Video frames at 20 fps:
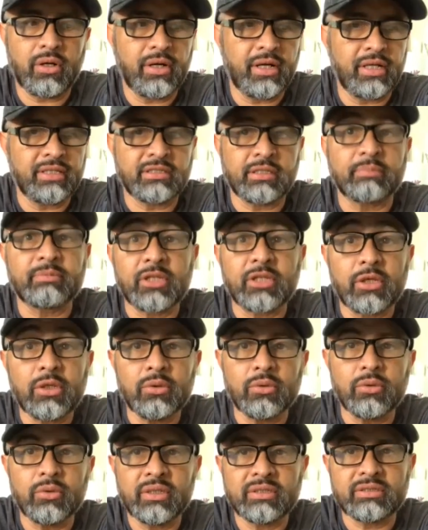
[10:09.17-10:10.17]
it's up to
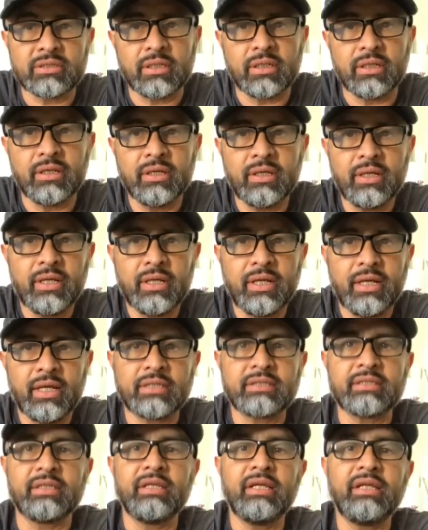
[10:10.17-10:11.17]
you. It's
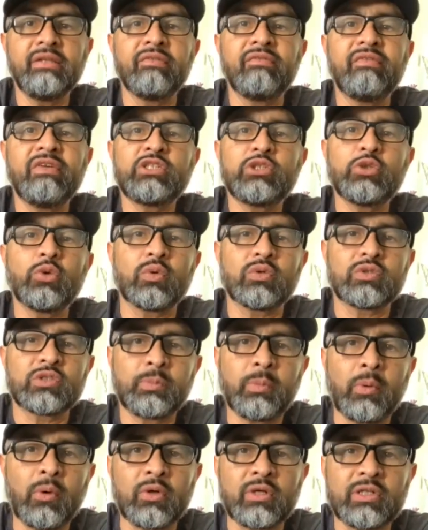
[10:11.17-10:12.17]
an individual
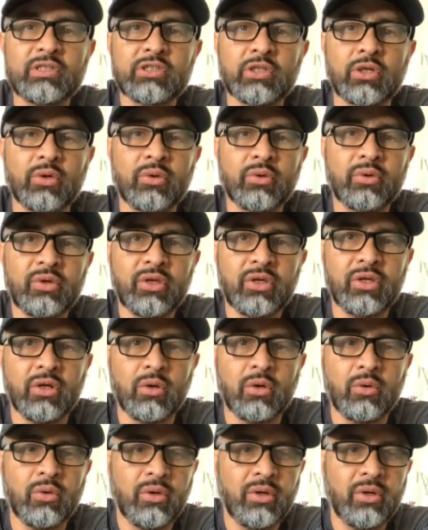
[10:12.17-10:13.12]
sport. So, you know,